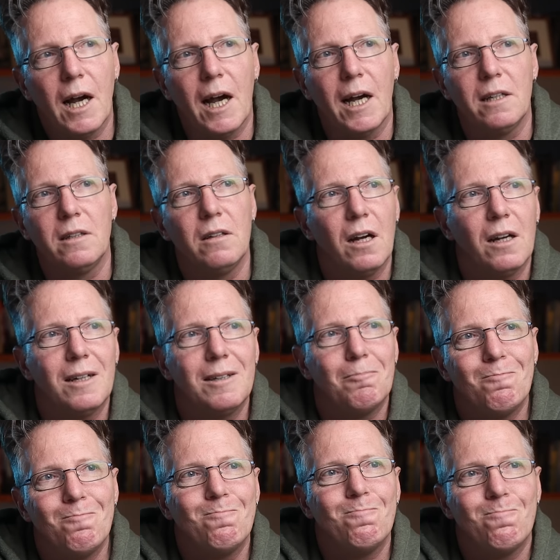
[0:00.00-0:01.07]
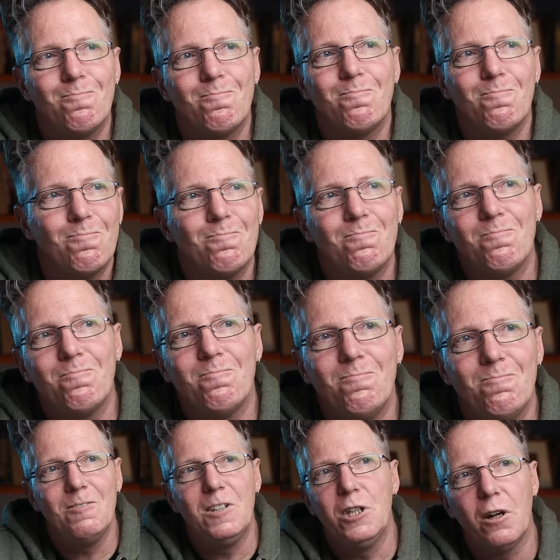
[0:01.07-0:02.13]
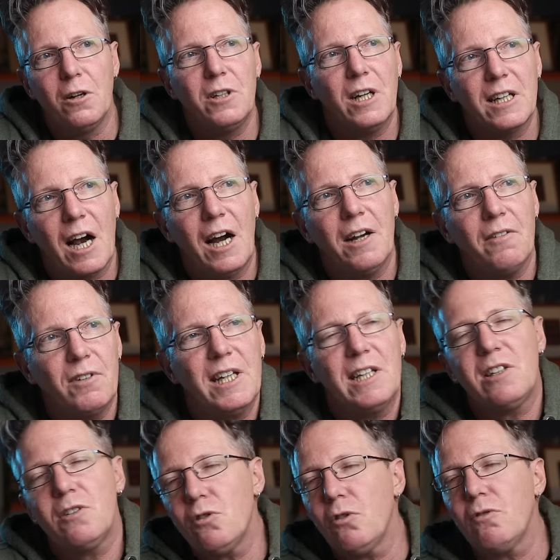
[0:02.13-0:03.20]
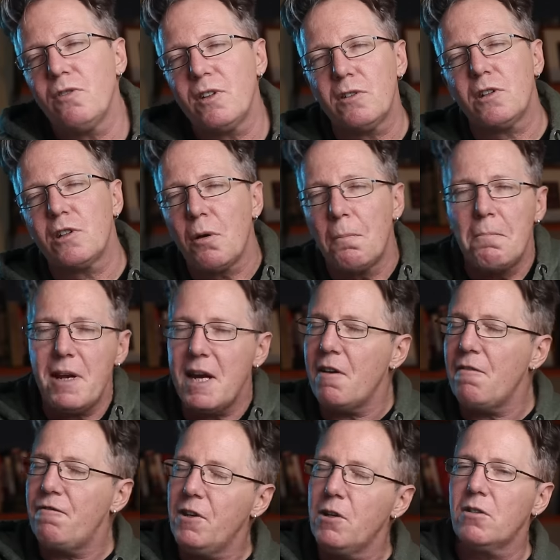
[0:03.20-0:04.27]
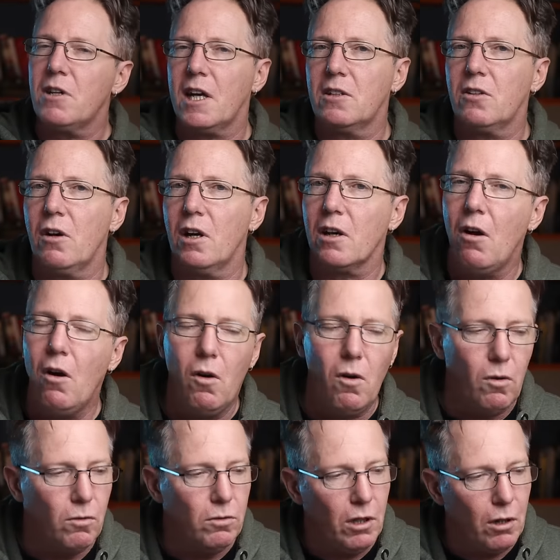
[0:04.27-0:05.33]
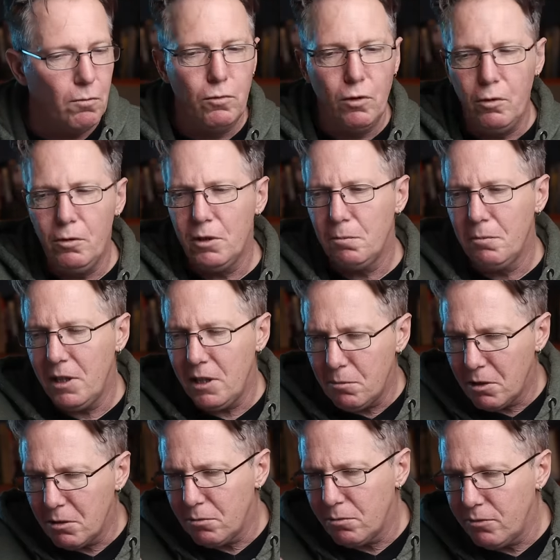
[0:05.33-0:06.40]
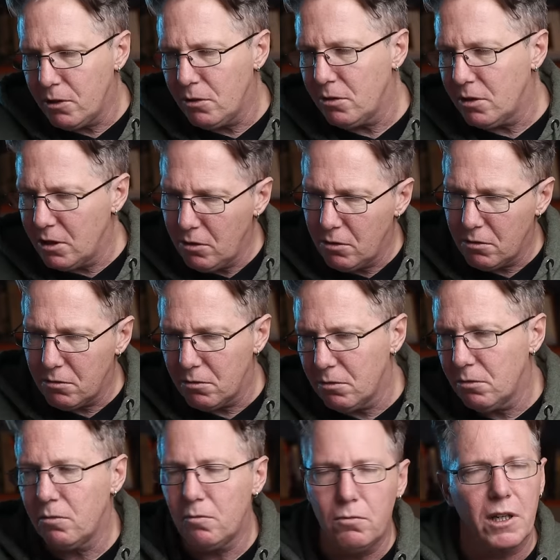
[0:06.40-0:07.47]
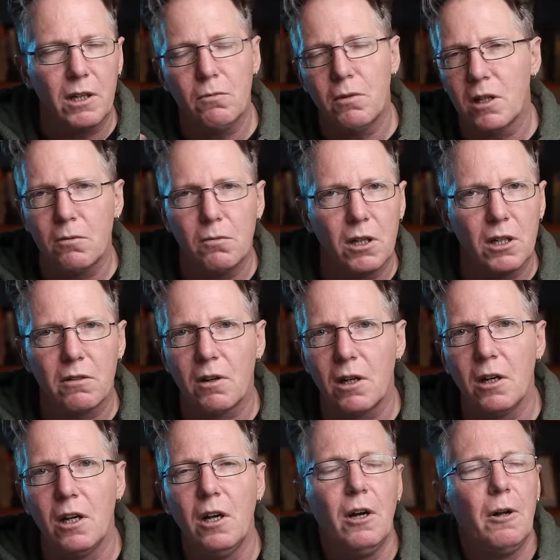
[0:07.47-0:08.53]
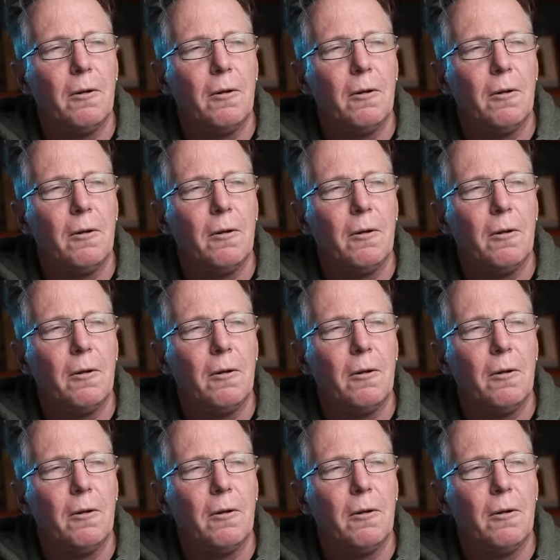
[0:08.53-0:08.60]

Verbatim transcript: And you know, it kind of this sort of just to me it feels like it's sort of like, oh, you know, woos me, my views are not whatever, whatever, whatever, right?